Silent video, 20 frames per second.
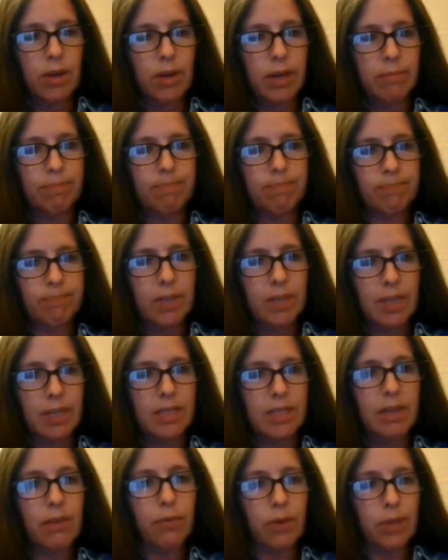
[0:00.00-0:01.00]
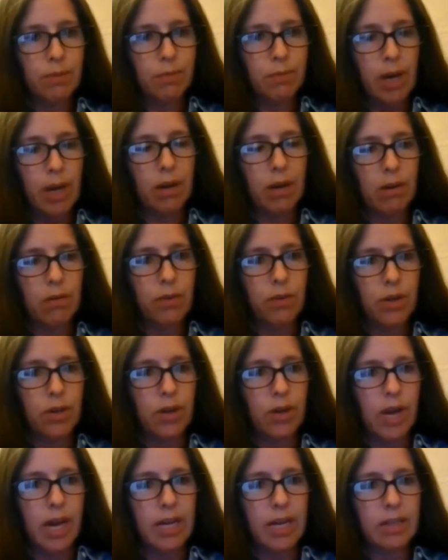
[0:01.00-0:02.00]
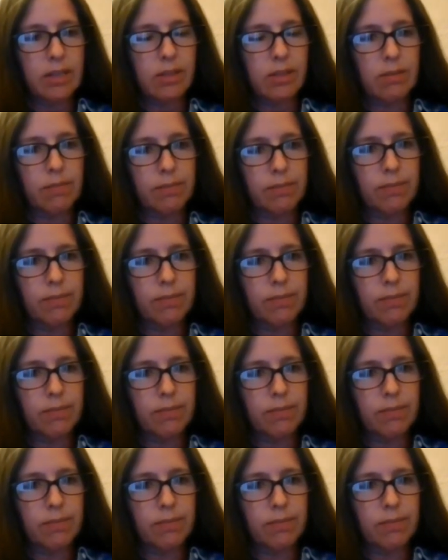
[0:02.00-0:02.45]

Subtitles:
a difference maker for you guys?